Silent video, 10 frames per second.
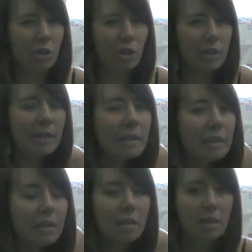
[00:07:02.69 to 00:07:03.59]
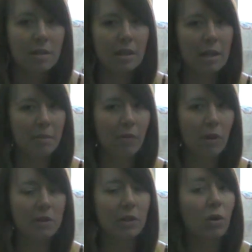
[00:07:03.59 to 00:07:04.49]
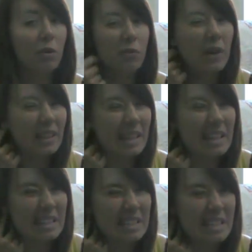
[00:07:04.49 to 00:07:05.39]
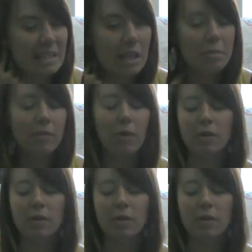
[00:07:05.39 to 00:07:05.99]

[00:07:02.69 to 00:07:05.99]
good type of haunting or a friendly type of